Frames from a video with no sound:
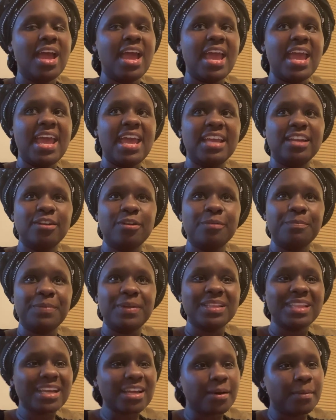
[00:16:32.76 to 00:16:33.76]
and there'd be
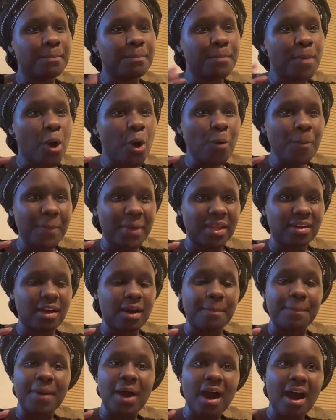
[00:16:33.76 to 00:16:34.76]
like a moment,
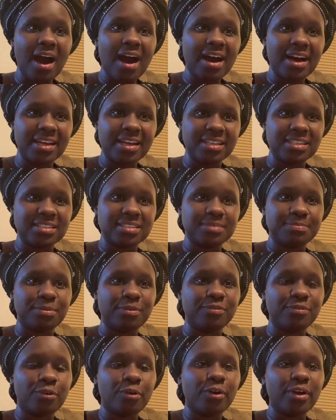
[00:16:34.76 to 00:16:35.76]
a pause
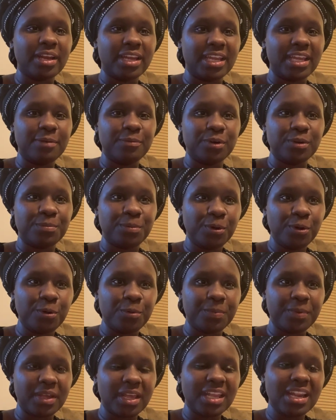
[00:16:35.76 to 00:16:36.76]
before he would
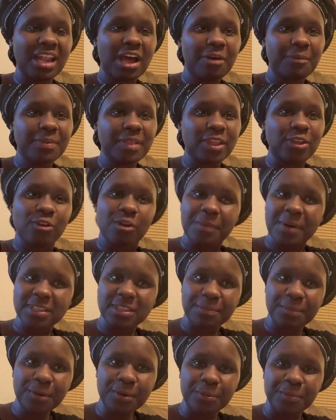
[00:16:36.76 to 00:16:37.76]
poop, and I would be like, you're about to
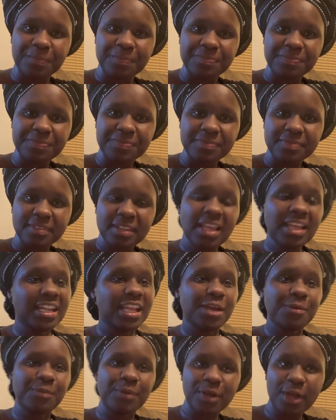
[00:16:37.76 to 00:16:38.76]
poop, and
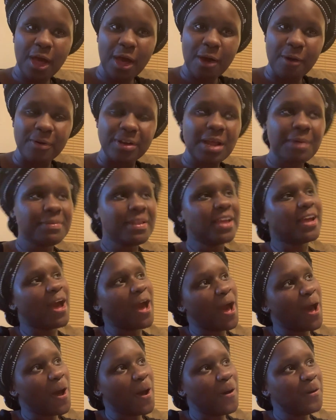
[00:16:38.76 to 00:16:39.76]
he would go, and I'm like,
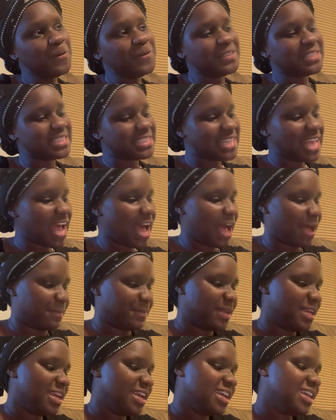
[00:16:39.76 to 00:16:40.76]
oh snap.
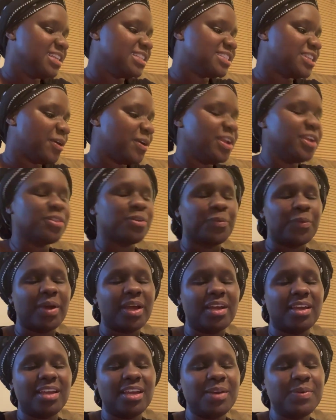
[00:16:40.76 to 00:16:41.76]
So either
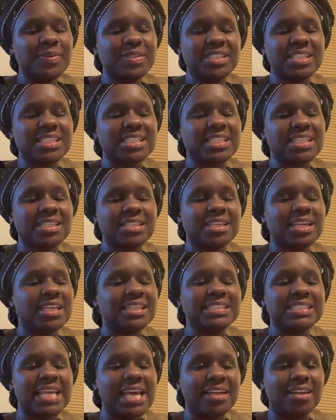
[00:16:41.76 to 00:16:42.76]
way, he was just
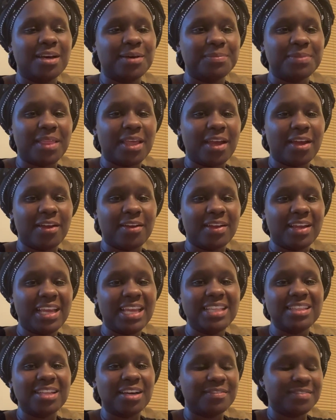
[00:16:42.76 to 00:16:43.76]
content up there.
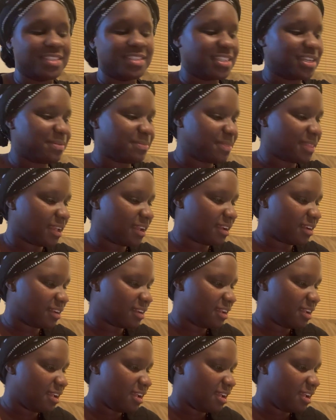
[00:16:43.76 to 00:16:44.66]
He loved it up there.